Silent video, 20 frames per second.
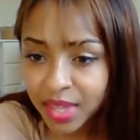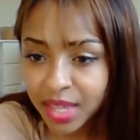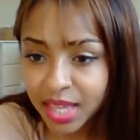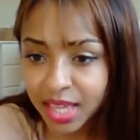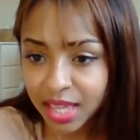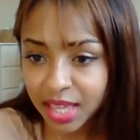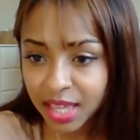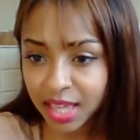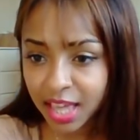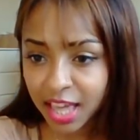
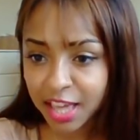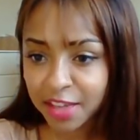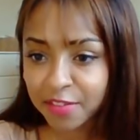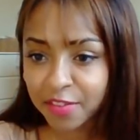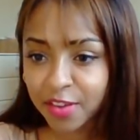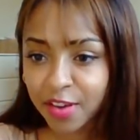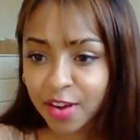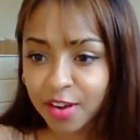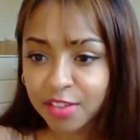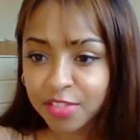Kiki
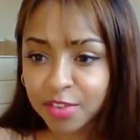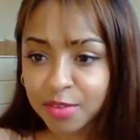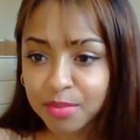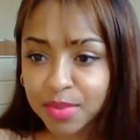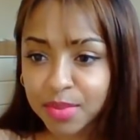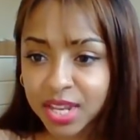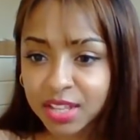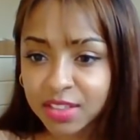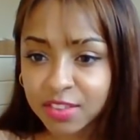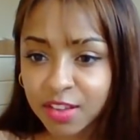Ava, are there
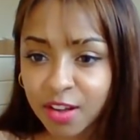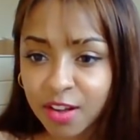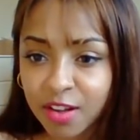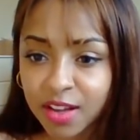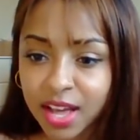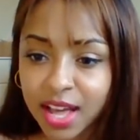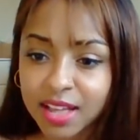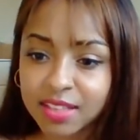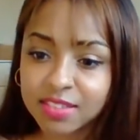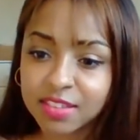many
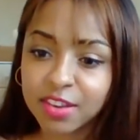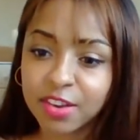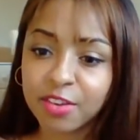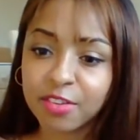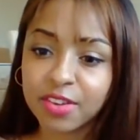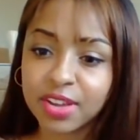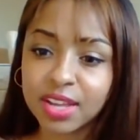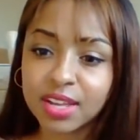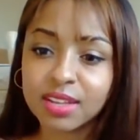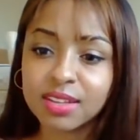tall guys in
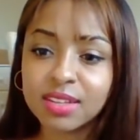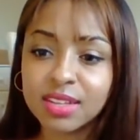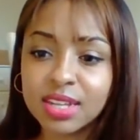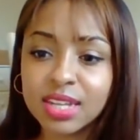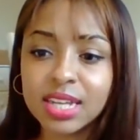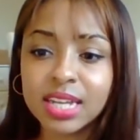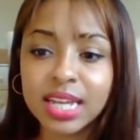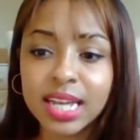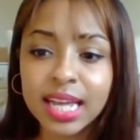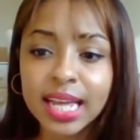Korea?
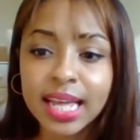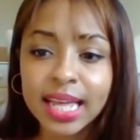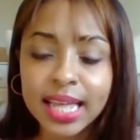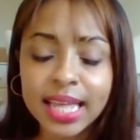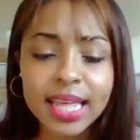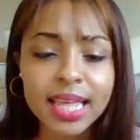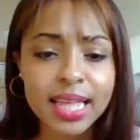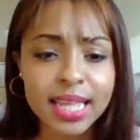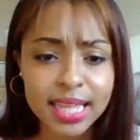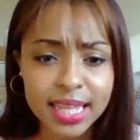
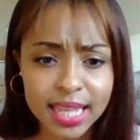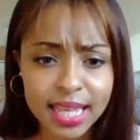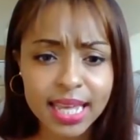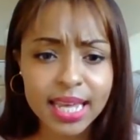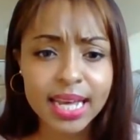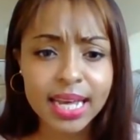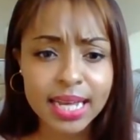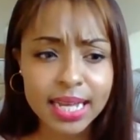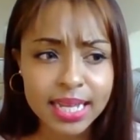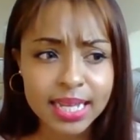
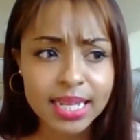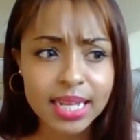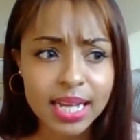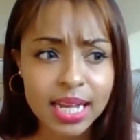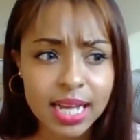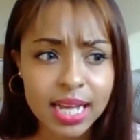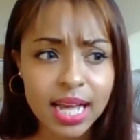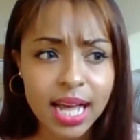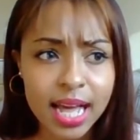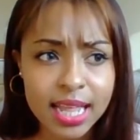Yeah,
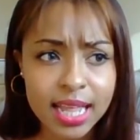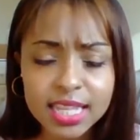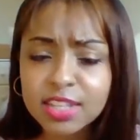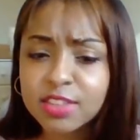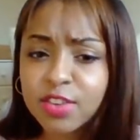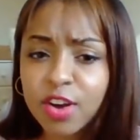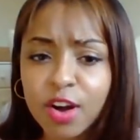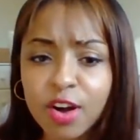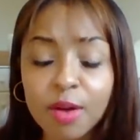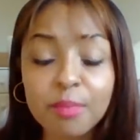I
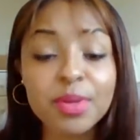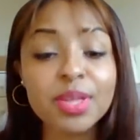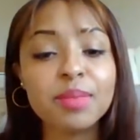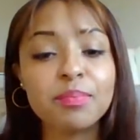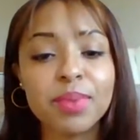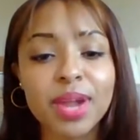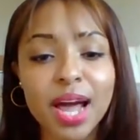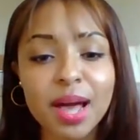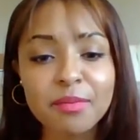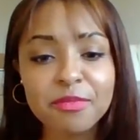think tall, I
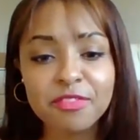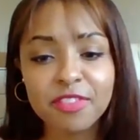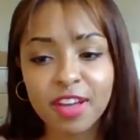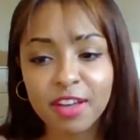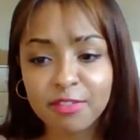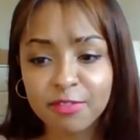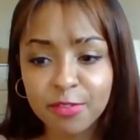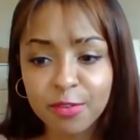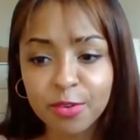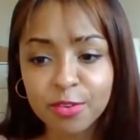mean, but I'm
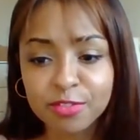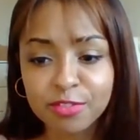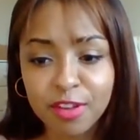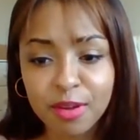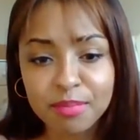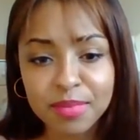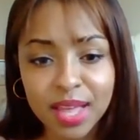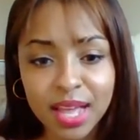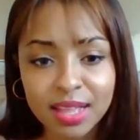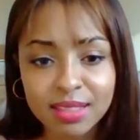5'4", so
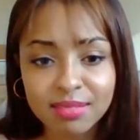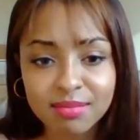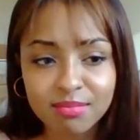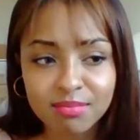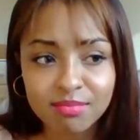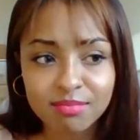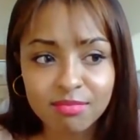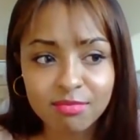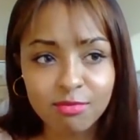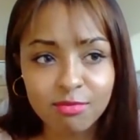I'm not
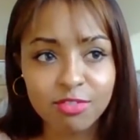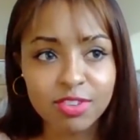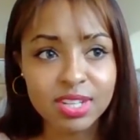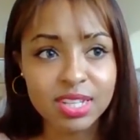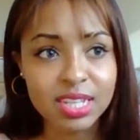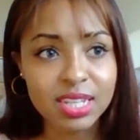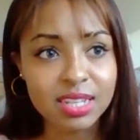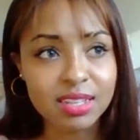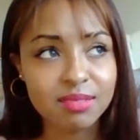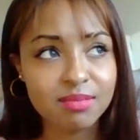
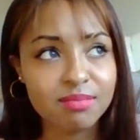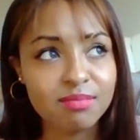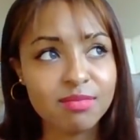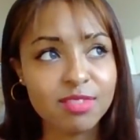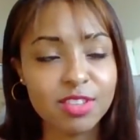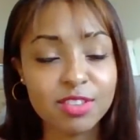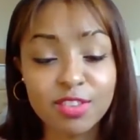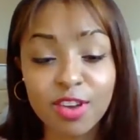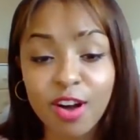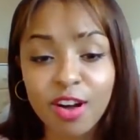really
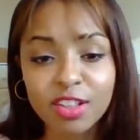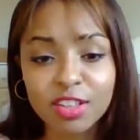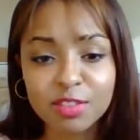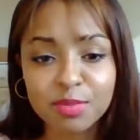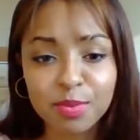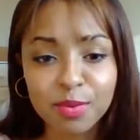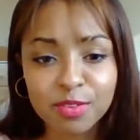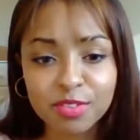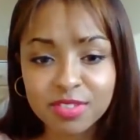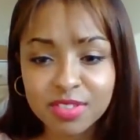the
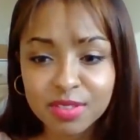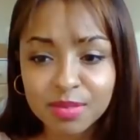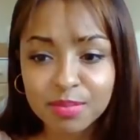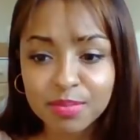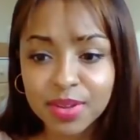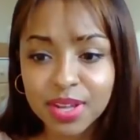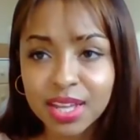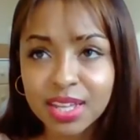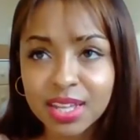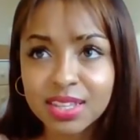tallest person,
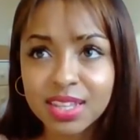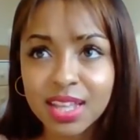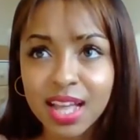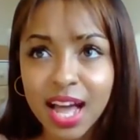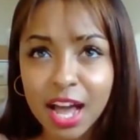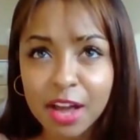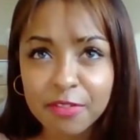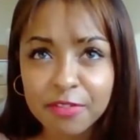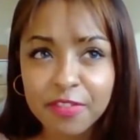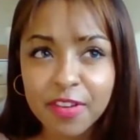but
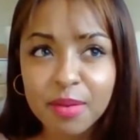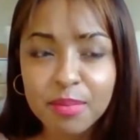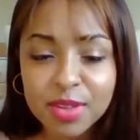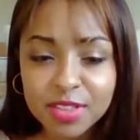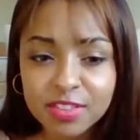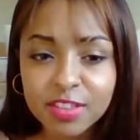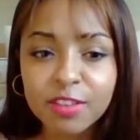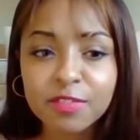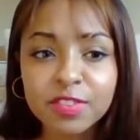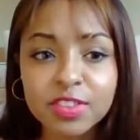I found
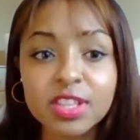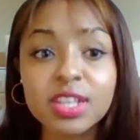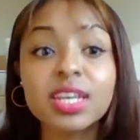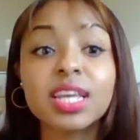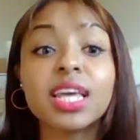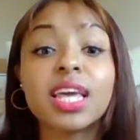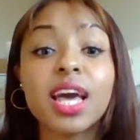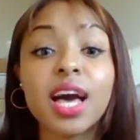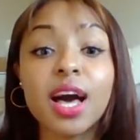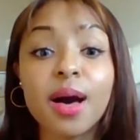myself
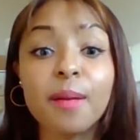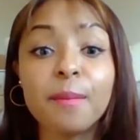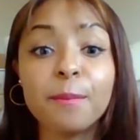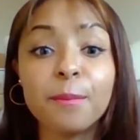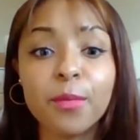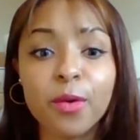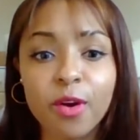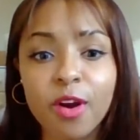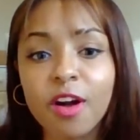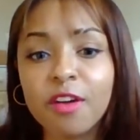looking up
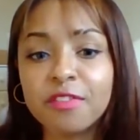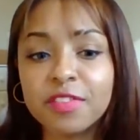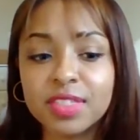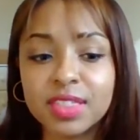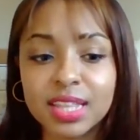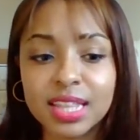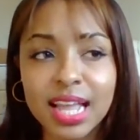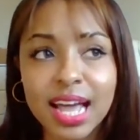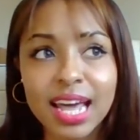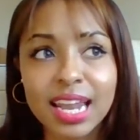more often
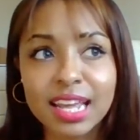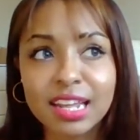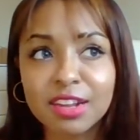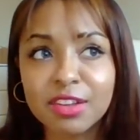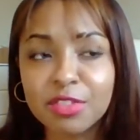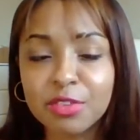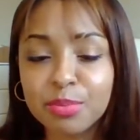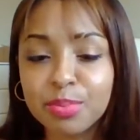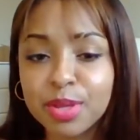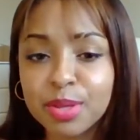than not at
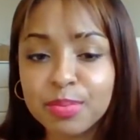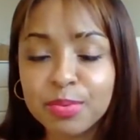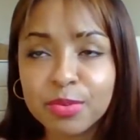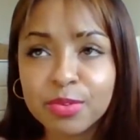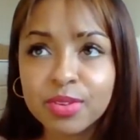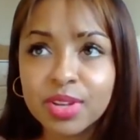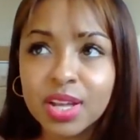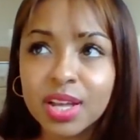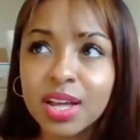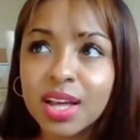other
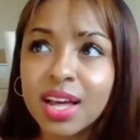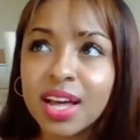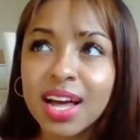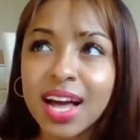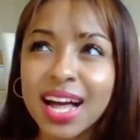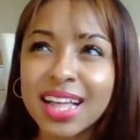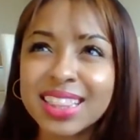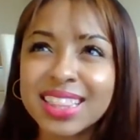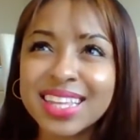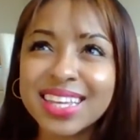people.
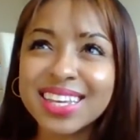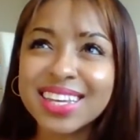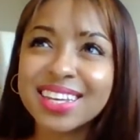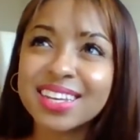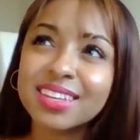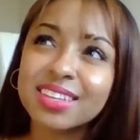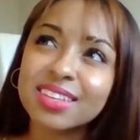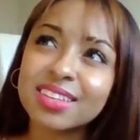I think